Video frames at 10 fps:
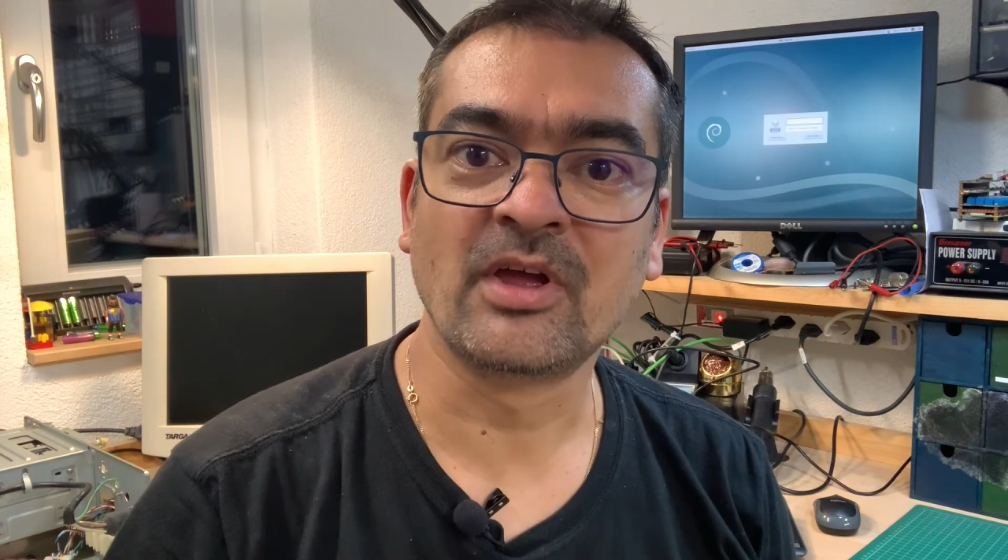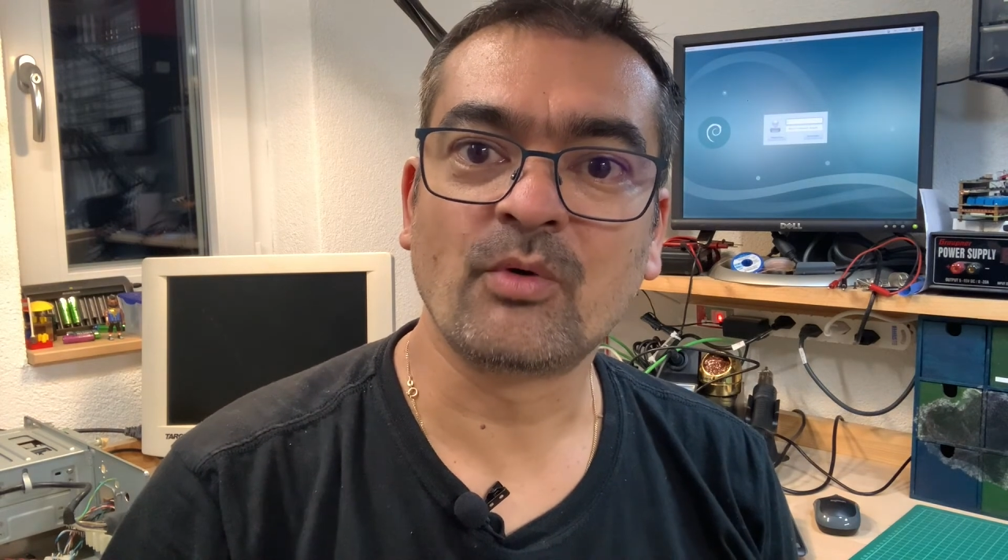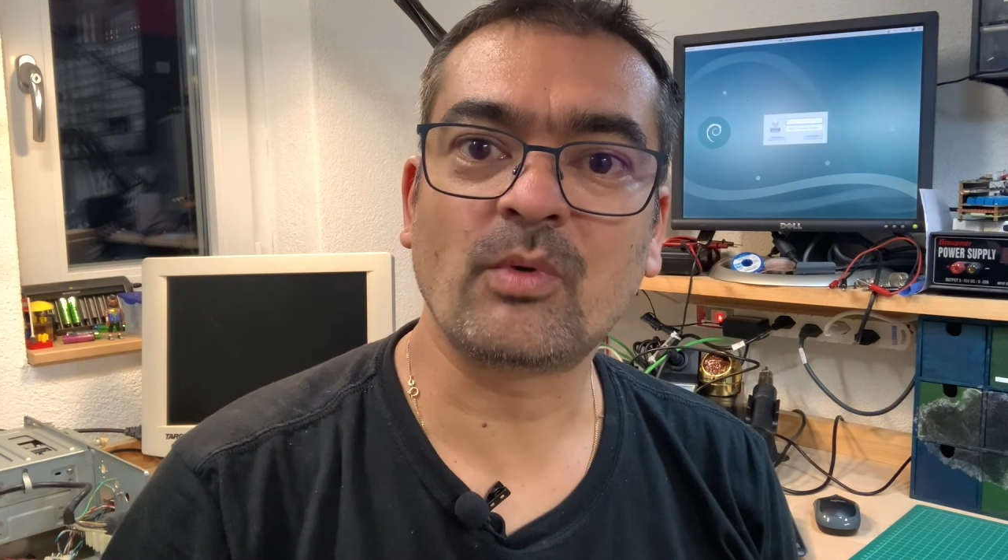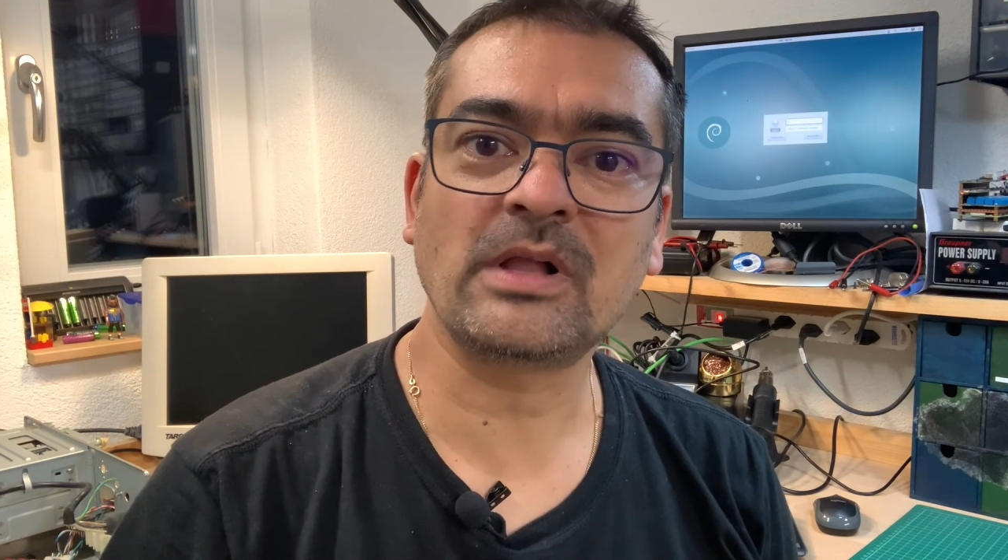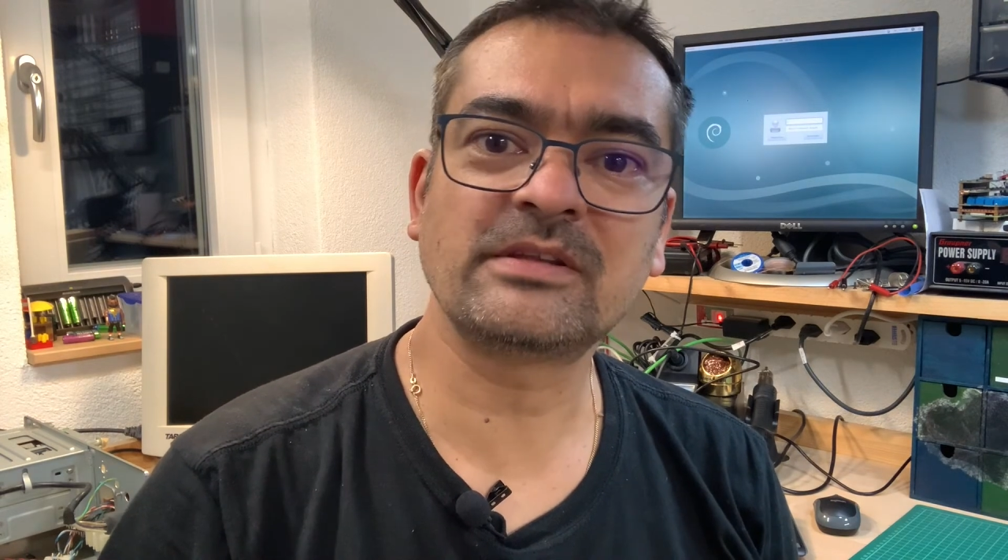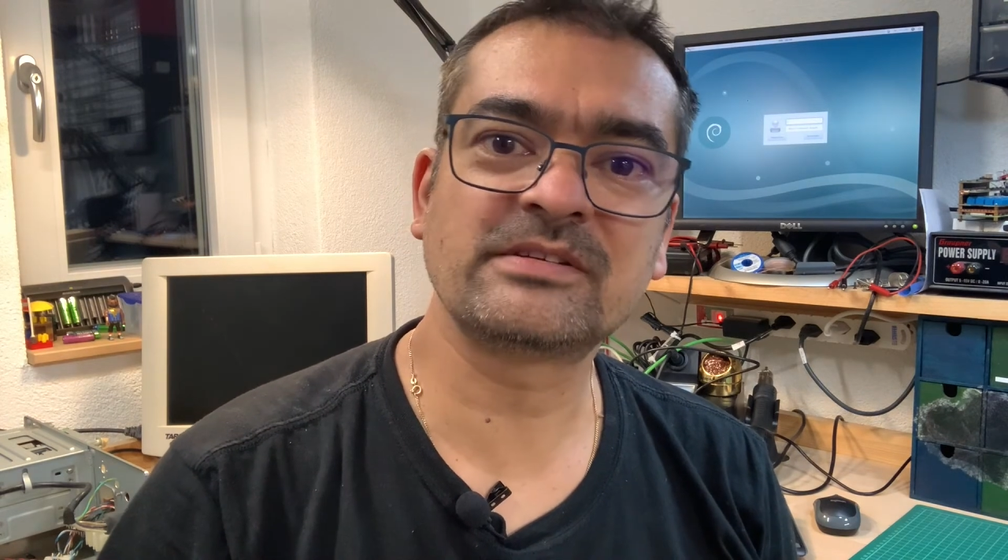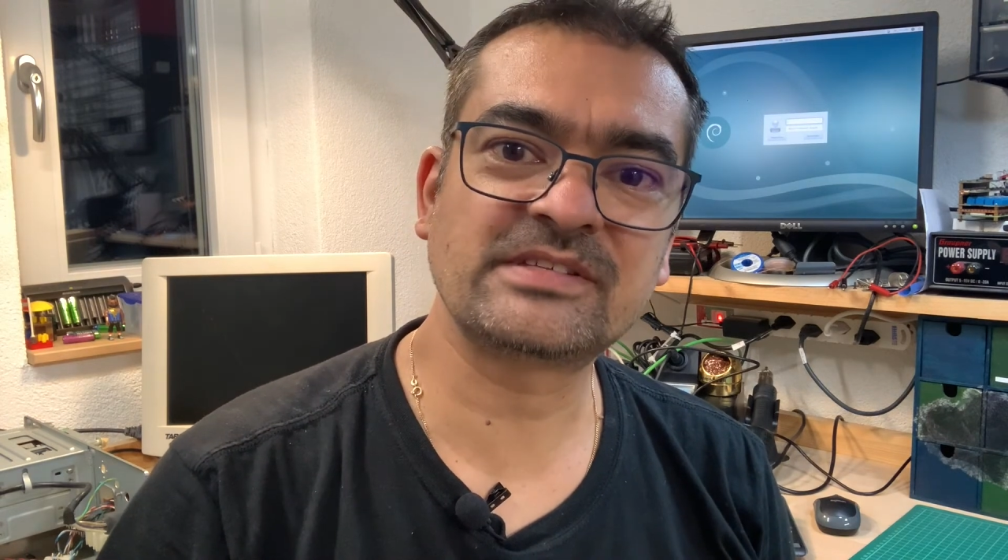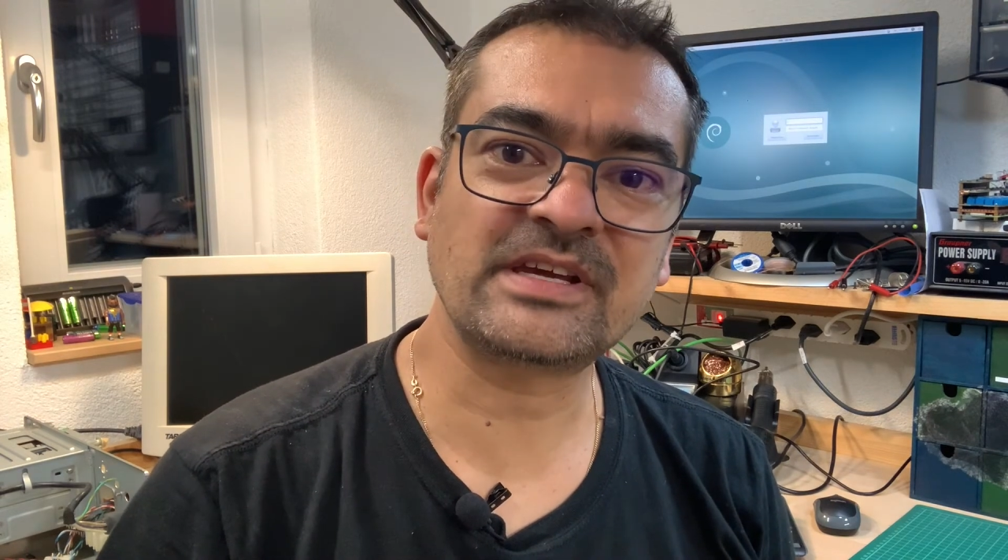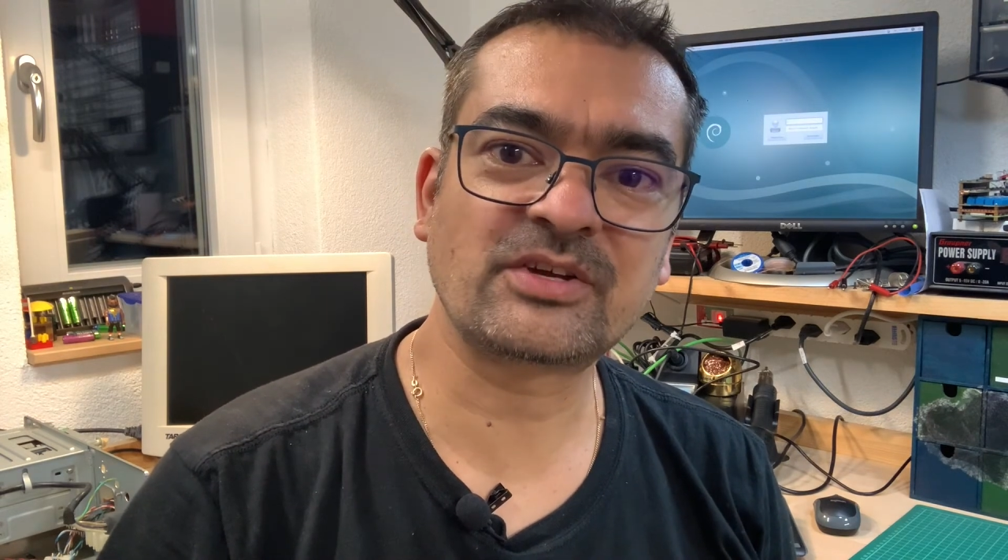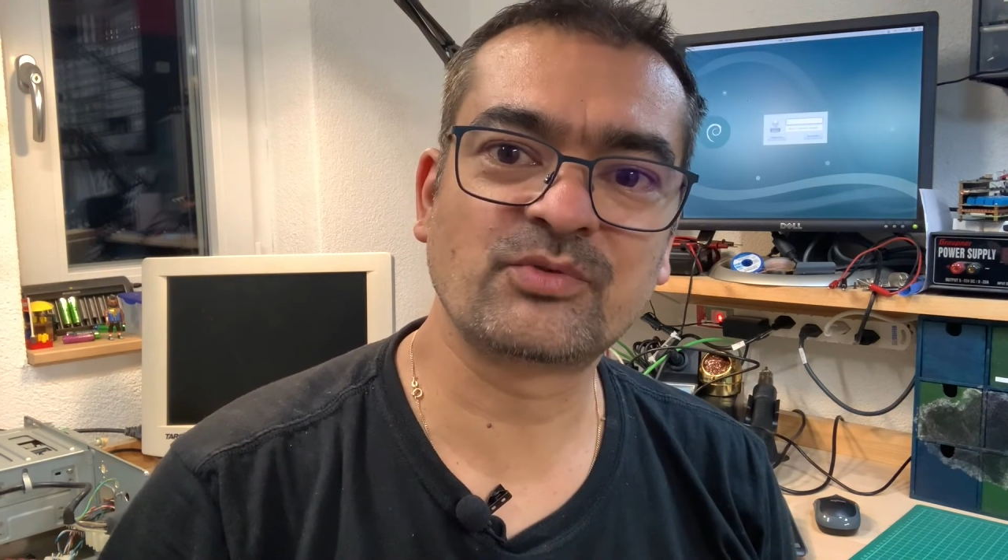while the
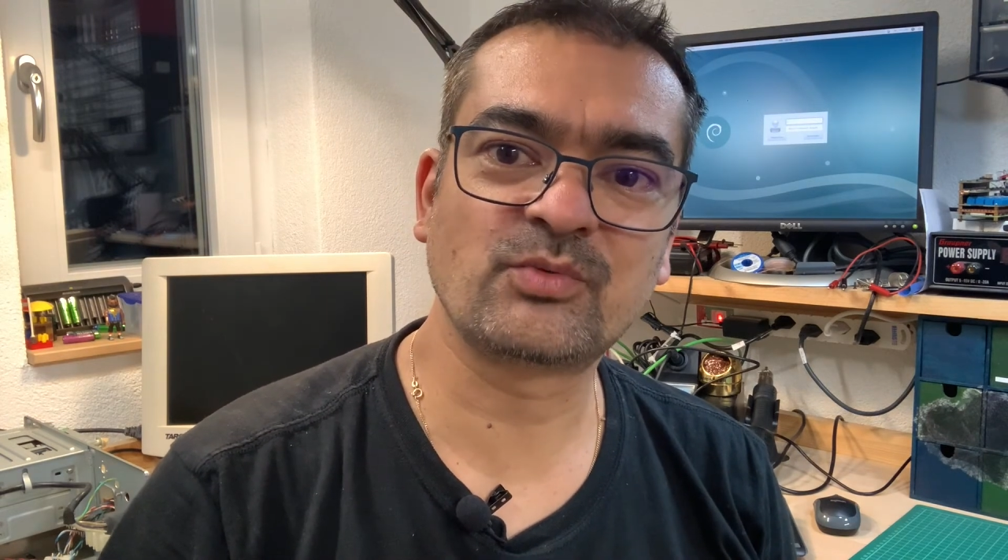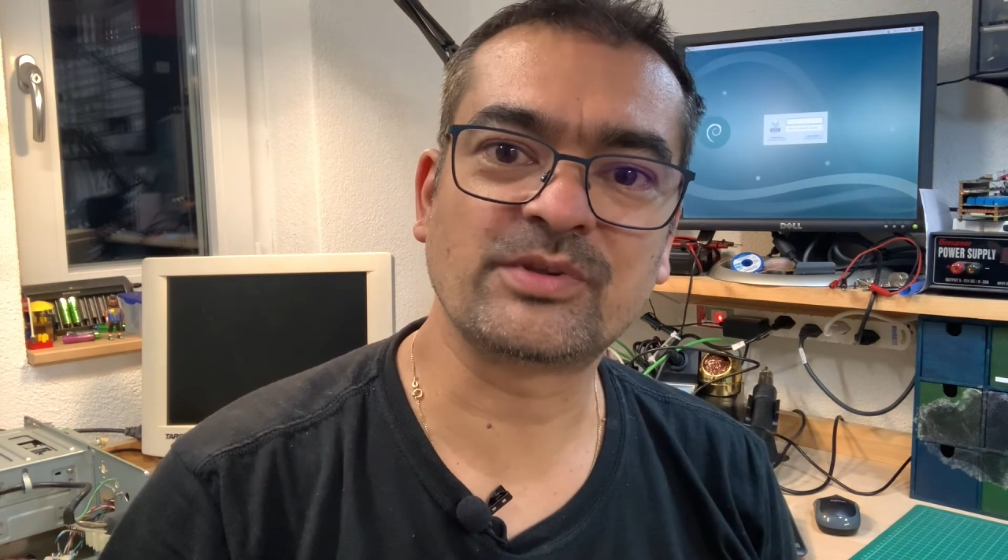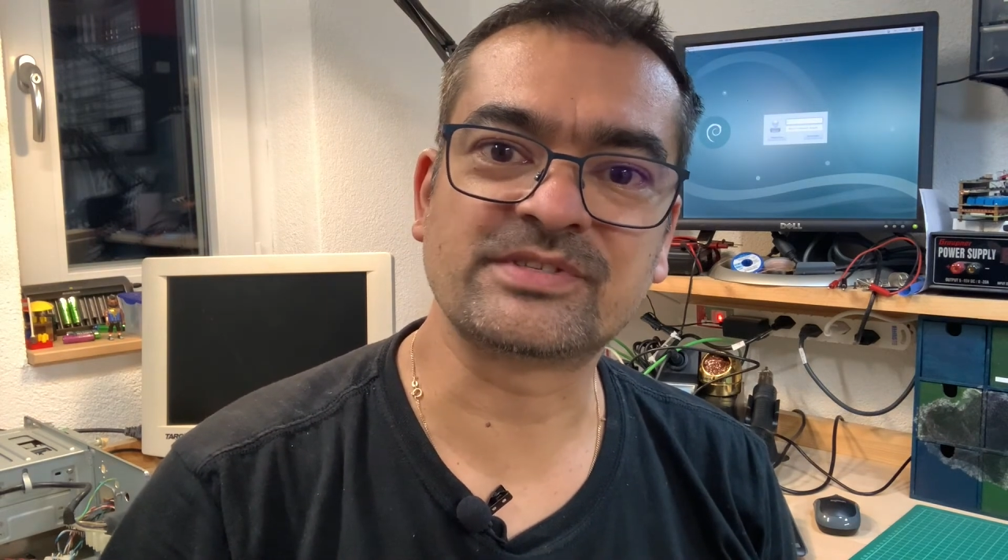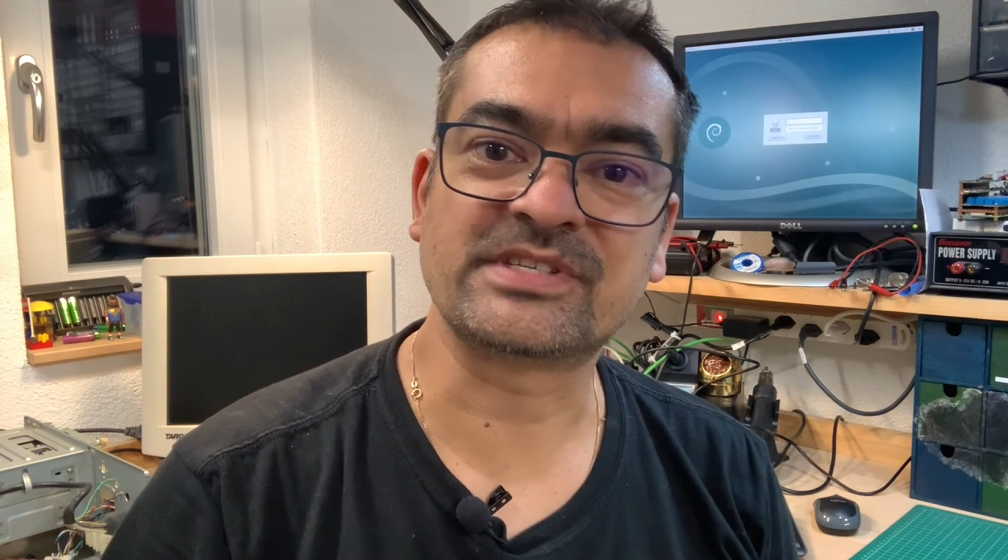second one